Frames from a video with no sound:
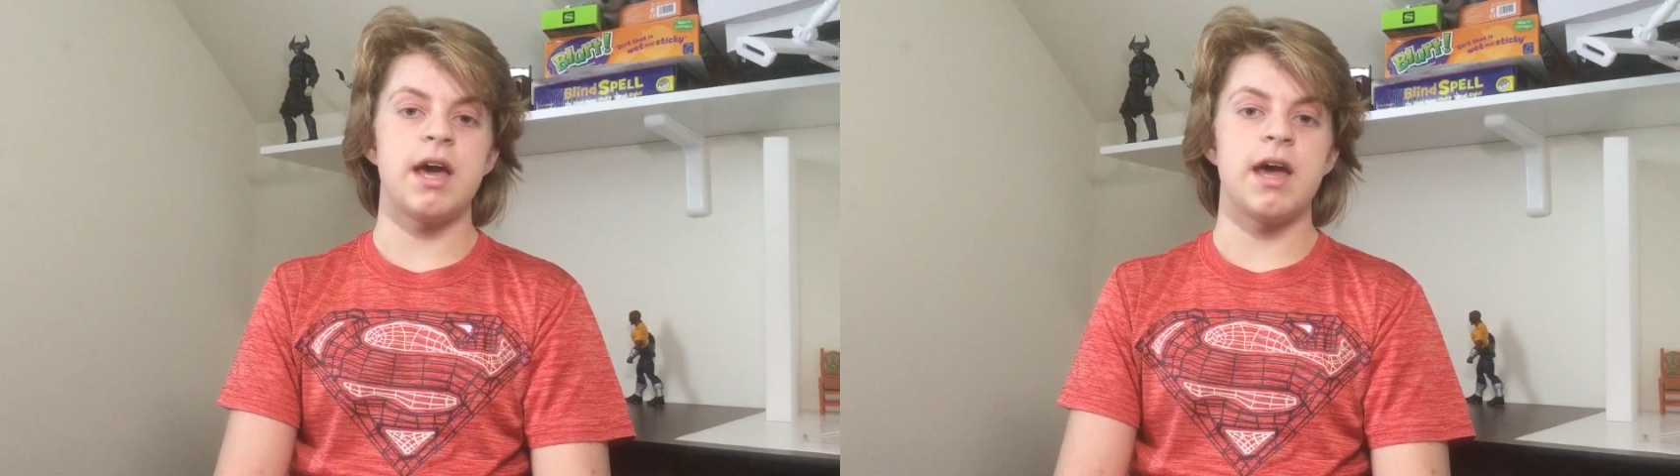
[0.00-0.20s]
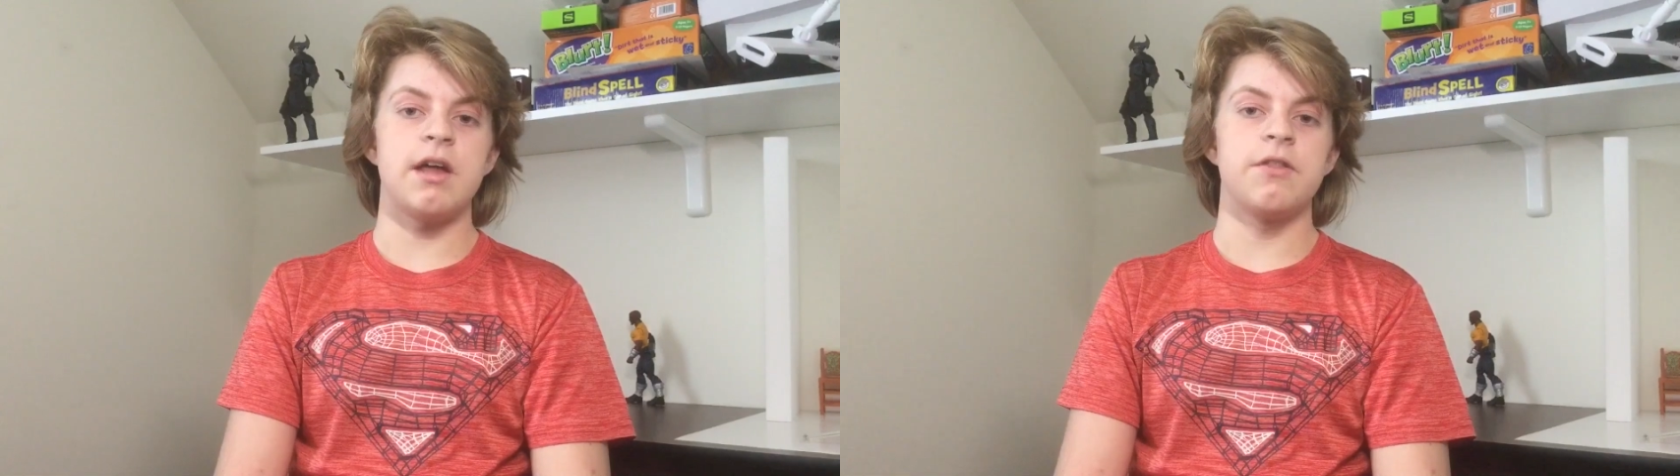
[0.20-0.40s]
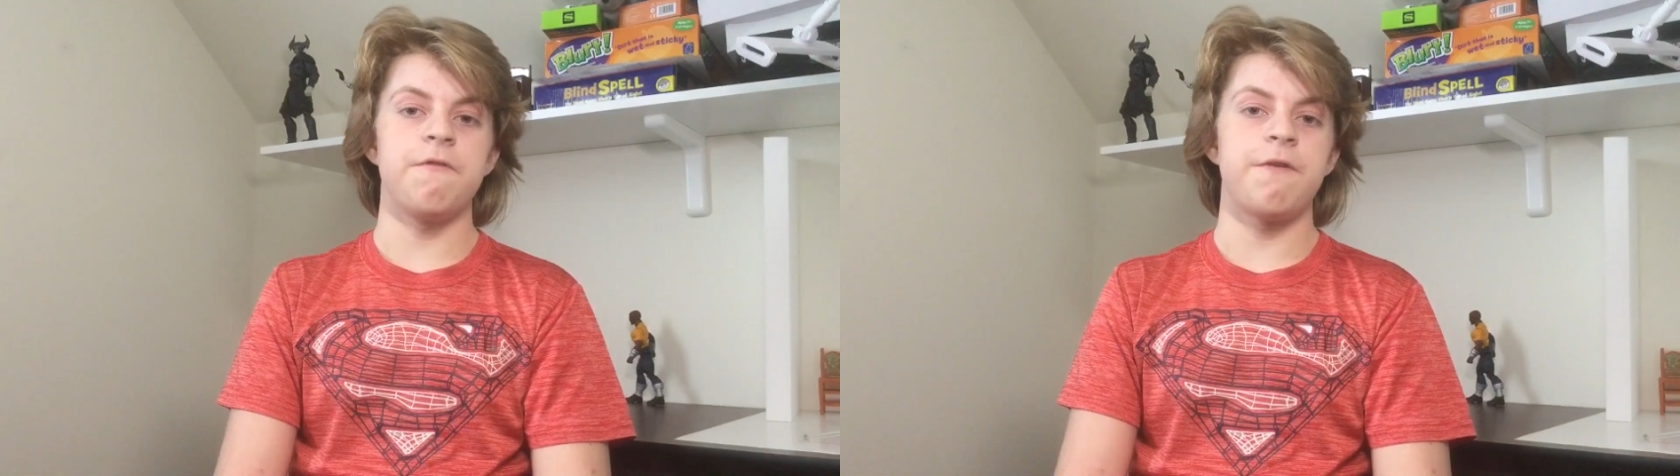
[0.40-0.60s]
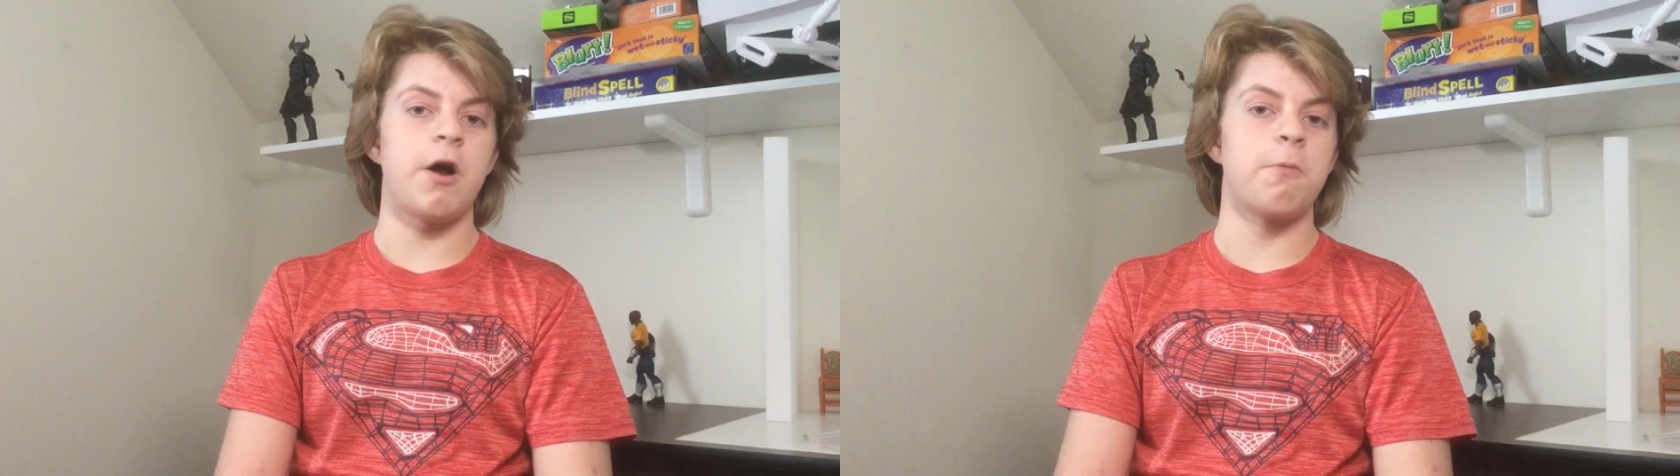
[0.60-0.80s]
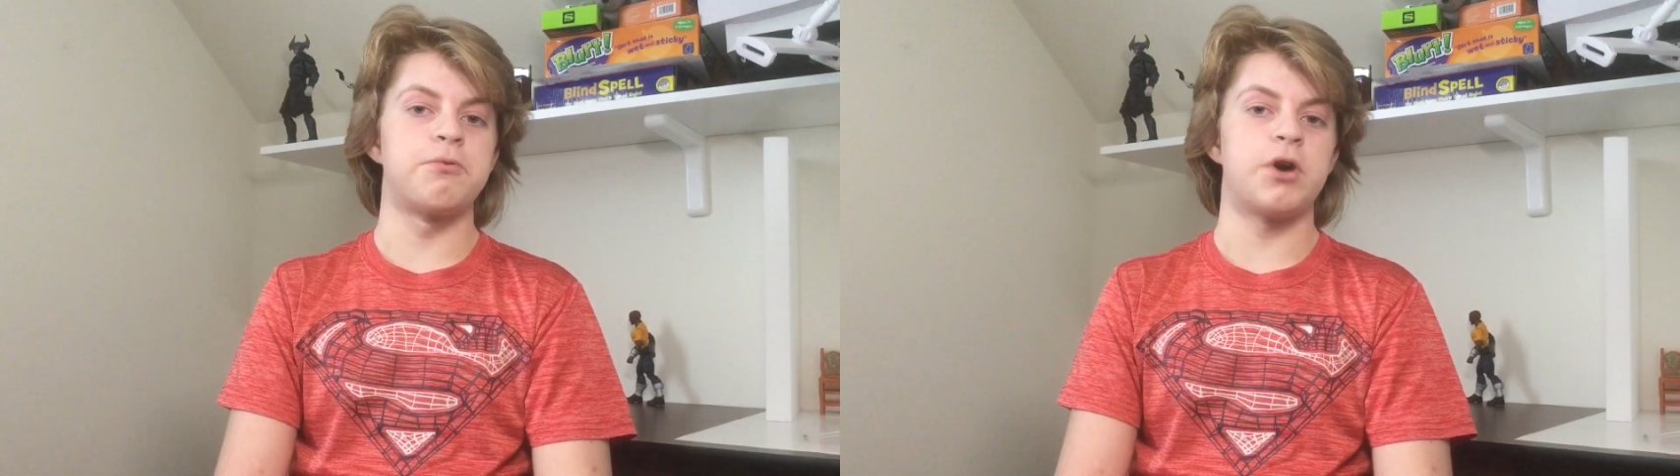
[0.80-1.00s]
and the
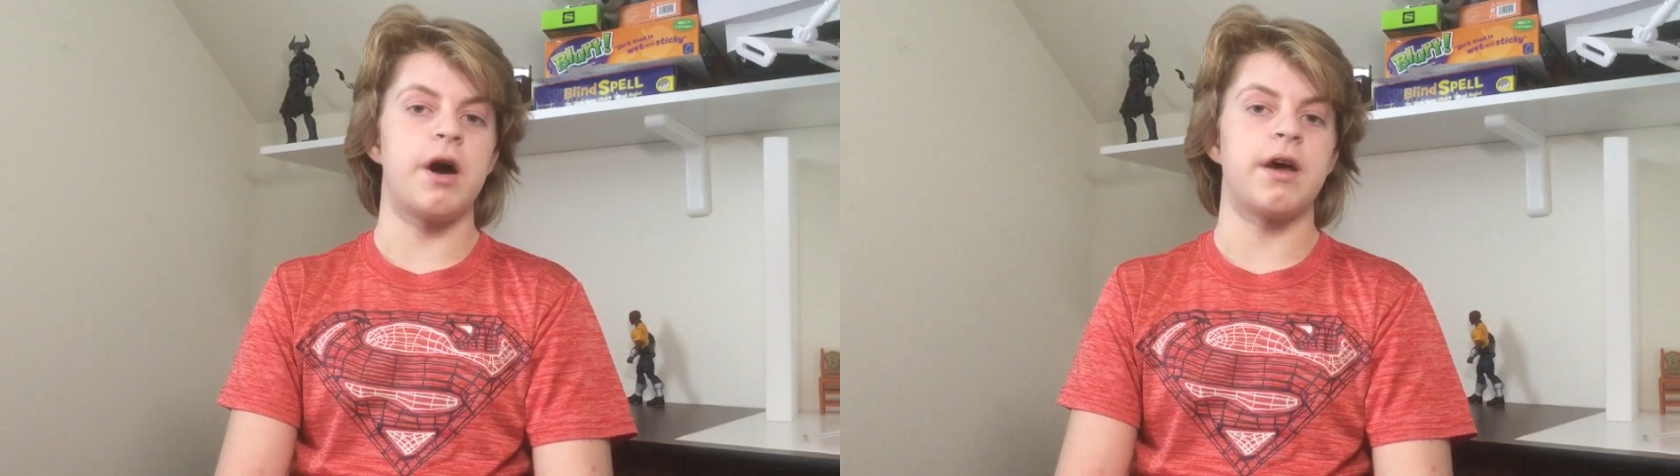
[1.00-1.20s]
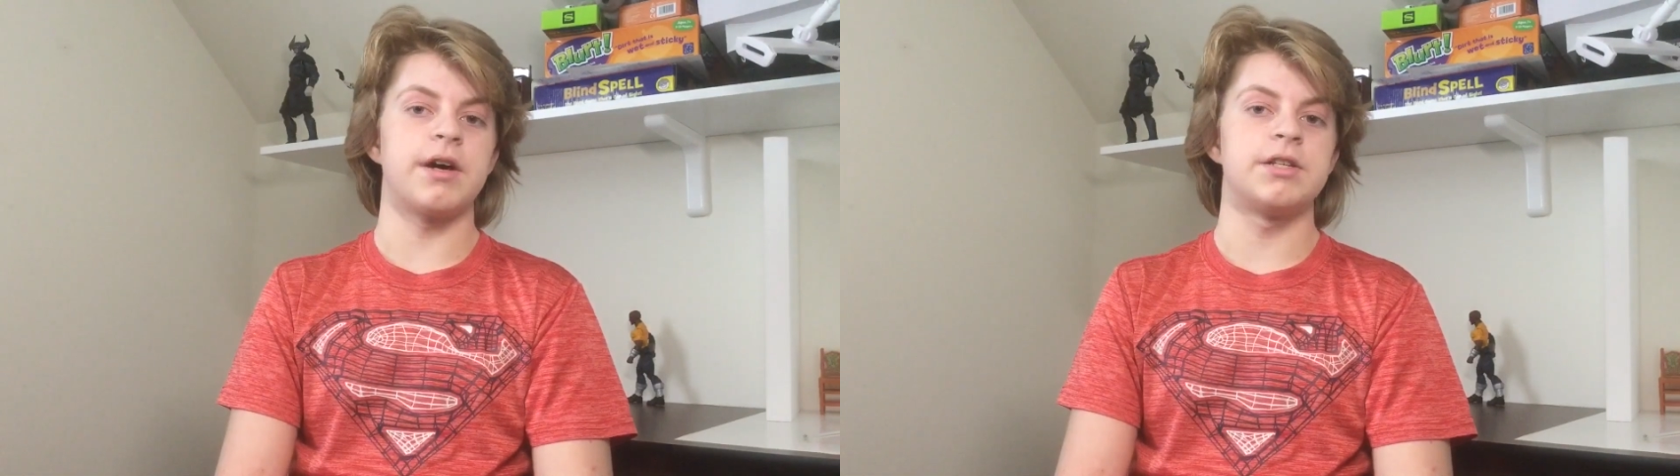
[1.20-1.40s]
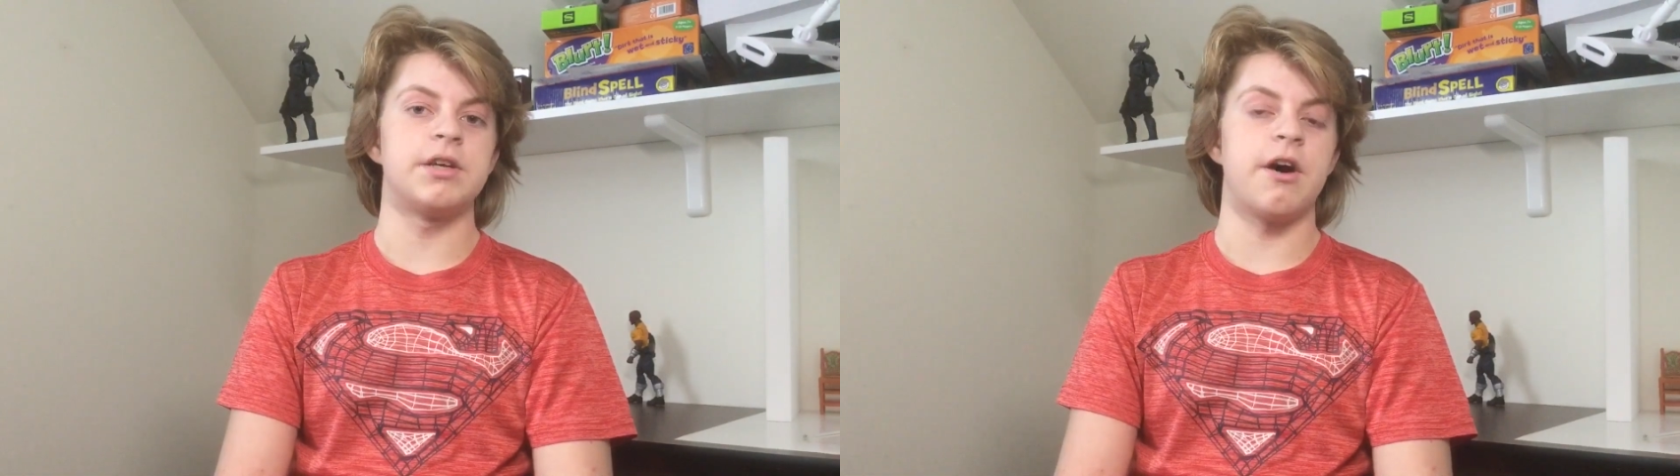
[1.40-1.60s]
final product